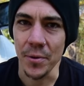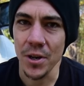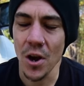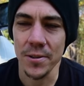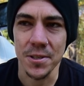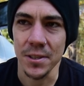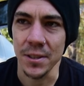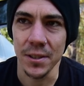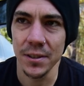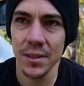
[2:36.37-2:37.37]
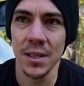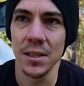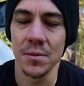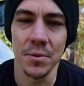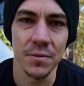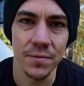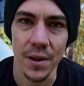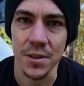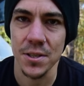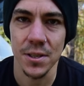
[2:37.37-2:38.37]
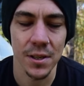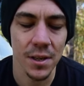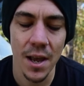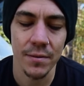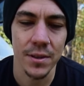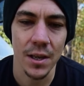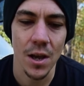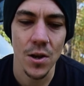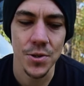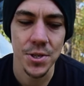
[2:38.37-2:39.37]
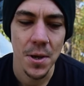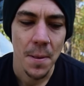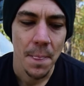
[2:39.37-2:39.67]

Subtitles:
They're constantly needing to be fixed and everything else.